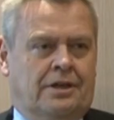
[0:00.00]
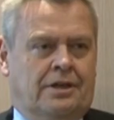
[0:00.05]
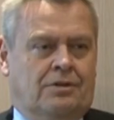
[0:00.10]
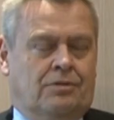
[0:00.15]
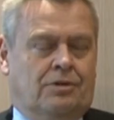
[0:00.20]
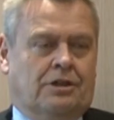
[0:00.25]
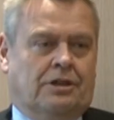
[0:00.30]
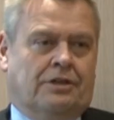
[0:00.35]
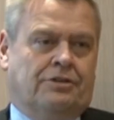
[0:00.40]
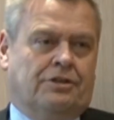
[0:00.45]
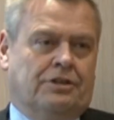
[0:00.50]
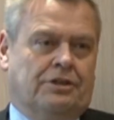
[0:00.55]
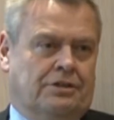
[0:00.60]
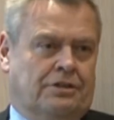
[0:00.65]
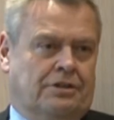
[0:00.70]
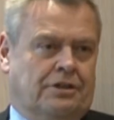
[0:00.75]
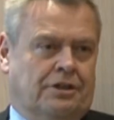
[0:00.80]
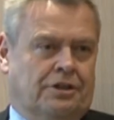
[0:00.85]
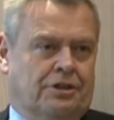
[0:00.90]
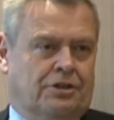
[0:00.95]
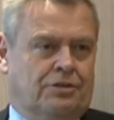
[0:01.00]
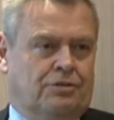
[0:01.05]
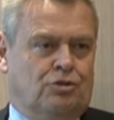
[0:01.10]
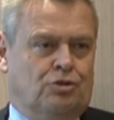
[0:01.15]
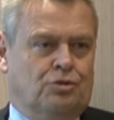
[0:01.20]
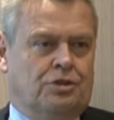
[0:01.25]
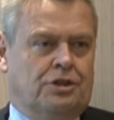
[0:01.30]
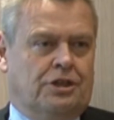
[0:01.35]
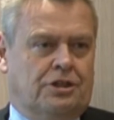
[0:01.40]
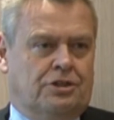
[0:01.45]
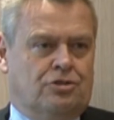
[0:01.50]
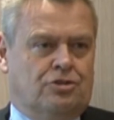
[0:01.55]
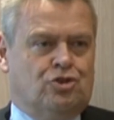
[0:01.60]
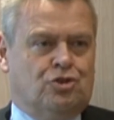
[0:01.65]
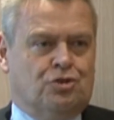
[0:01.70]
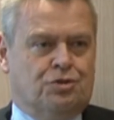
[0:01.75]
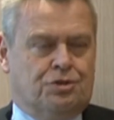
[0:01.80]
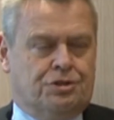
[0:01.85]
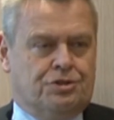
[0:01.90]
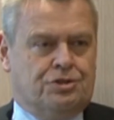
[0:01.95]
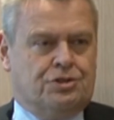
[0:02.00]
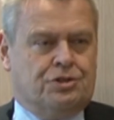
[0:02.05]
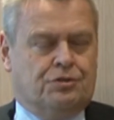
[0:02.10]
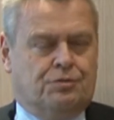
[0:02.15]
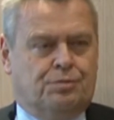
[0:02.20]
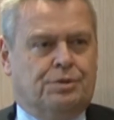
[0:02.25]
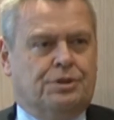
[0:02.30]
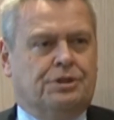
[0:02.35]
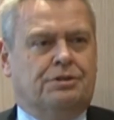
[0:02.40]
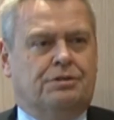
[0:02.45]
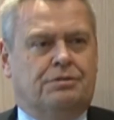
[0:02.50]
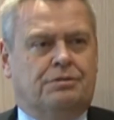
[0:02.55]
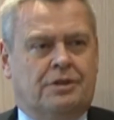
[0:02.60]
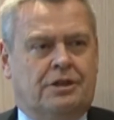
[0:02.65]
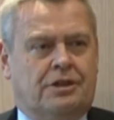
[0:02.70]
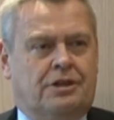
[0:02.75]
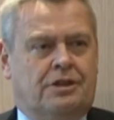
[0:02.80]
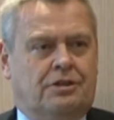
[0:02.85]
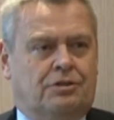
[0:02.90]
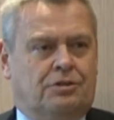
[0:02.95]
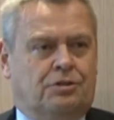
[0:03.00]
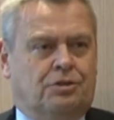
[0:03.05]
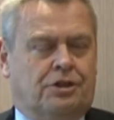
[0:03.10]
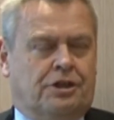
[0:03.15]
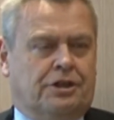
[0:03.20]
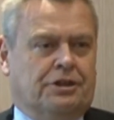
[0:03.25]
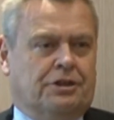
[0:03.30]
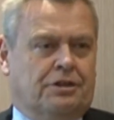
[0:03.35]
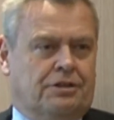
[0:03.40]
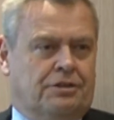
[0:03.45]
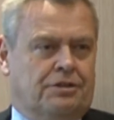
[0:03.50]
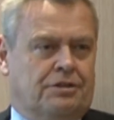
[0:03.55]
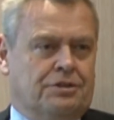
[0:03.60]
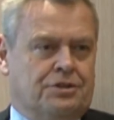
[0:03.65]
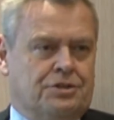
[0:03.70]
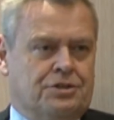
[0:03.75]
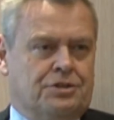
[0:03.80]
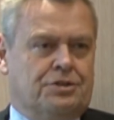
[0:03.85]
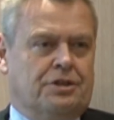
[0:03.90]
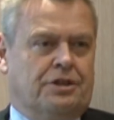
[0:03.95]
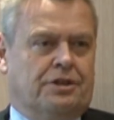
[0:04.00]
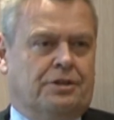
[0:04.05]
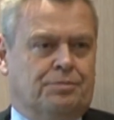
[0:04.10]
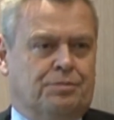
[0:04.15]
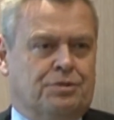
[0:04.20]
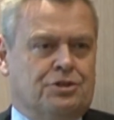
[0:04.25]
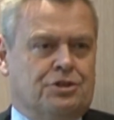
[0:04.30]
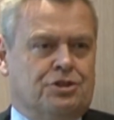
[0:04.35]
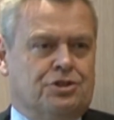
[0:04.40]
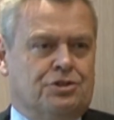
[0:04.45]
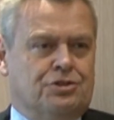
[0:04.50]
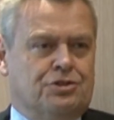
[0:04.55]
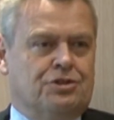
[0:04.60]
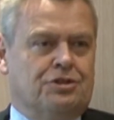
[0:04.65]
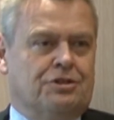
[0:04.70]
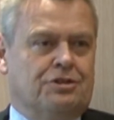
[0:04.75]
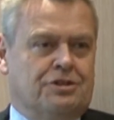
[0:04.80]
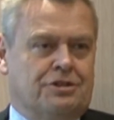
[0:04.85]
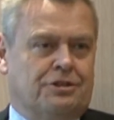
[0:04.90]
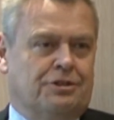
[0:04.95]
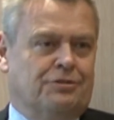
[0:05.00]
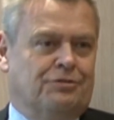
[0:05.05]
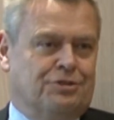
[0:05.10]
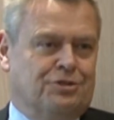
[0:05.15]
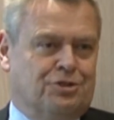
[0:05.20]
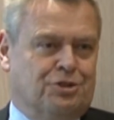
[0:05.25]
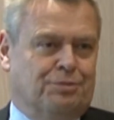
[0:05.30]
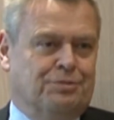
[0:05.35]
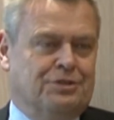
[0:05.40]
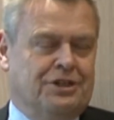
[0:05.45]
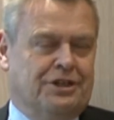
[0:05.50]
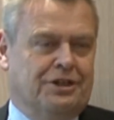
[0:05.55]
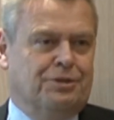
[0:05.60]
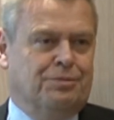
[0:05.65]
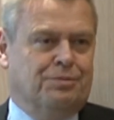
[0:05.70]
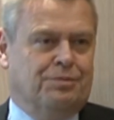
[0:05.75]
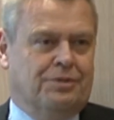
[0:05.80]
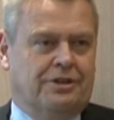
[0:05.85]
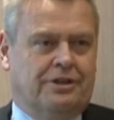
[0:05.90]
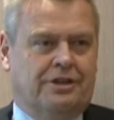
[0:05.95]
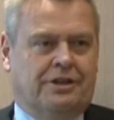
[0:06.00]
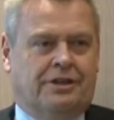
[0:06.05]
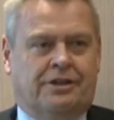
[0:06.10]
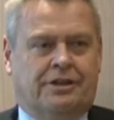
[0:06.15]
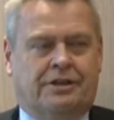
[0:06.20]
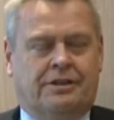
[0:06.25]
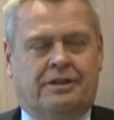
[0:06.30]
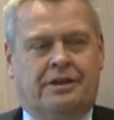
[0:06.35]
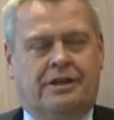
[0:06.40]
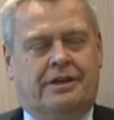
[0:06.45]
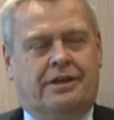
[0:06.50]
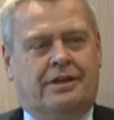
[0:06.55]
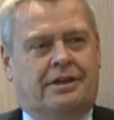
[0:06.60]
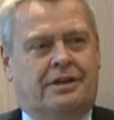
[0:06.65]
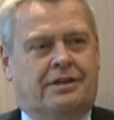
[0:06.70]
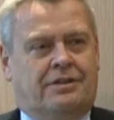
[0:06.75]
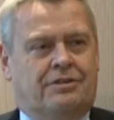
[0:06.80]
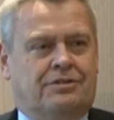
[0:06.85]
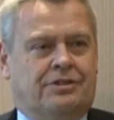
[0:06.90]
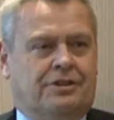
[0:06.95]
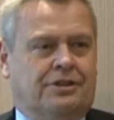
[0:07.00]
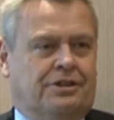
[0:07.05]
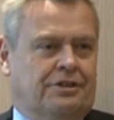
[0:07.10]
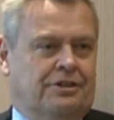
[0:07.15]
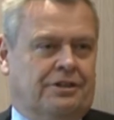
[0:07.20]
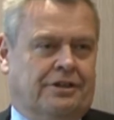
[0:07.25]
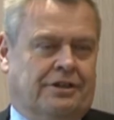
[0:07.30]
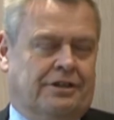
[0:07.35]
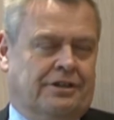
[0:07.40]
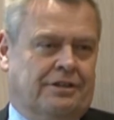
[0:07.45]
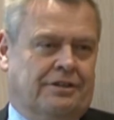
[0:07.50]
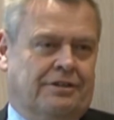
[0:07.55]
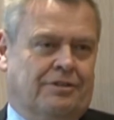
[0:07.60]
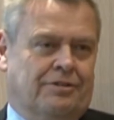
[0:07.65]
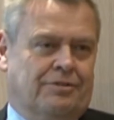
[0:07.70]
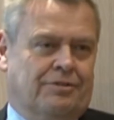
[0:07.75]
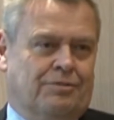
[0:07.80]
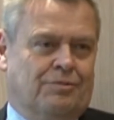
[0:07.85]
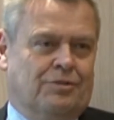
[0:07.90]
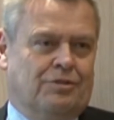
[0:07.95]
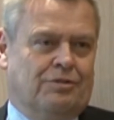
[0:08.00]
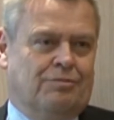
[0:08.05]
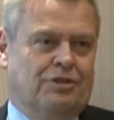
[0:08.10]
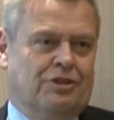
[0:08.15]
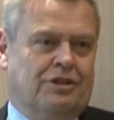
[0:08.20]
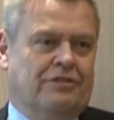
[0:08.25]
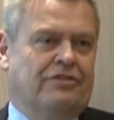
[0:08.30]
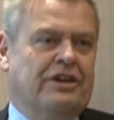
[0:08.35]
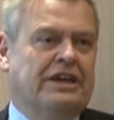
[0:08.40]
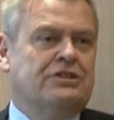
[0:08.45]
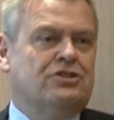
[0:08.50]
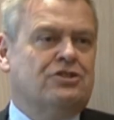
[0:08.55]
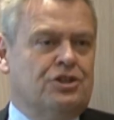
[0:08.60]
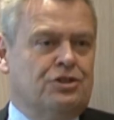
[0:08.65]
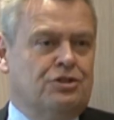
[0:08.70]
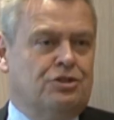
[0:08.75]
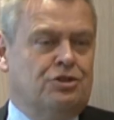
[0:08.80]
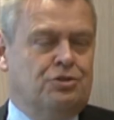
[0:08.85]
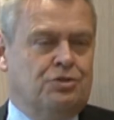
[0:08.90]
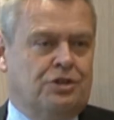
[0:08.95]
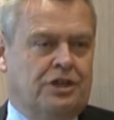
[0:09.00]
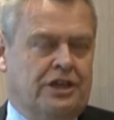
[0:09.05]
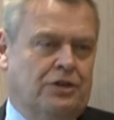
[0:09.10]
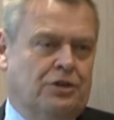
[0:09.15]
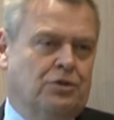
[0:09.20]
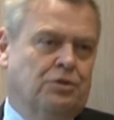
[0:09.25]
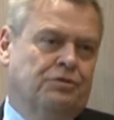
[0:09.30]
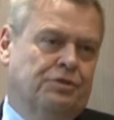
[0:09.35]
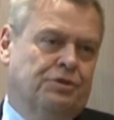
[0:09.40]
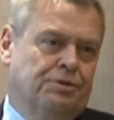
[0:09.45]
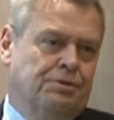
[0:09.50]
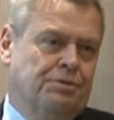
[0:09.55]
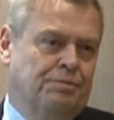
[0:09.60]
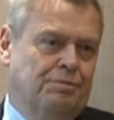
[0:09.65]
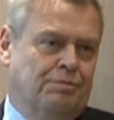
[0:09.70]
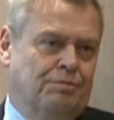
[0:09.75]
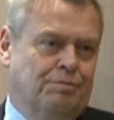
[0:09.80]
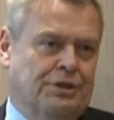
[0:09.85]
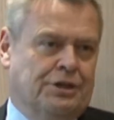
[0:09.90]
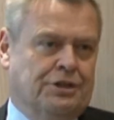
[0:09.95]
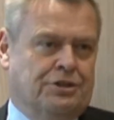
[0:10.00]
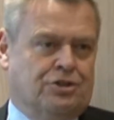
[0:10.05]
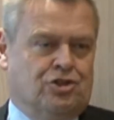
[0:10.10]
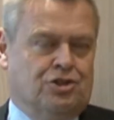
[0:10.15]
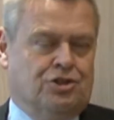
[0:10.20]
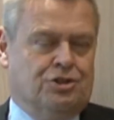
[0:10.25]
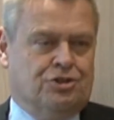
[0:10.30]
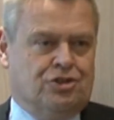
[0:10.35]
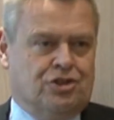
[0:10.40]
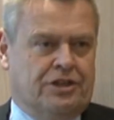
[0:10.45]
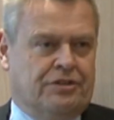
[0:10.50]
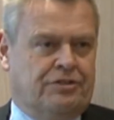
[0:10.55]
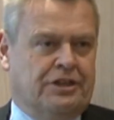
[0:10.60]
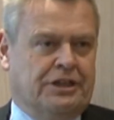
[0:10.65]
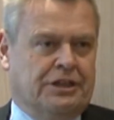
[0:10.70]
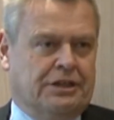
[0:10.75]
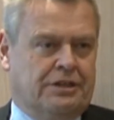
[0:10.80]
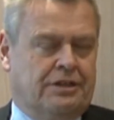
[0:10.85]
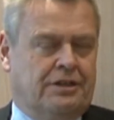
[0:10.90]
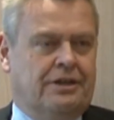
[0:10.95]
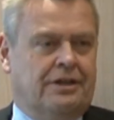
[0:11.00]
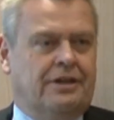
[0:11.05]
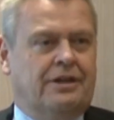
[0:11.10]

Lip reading: Well, I think UK insurers have been looking at this position seriously for some time. The events in the UK over past years, I think,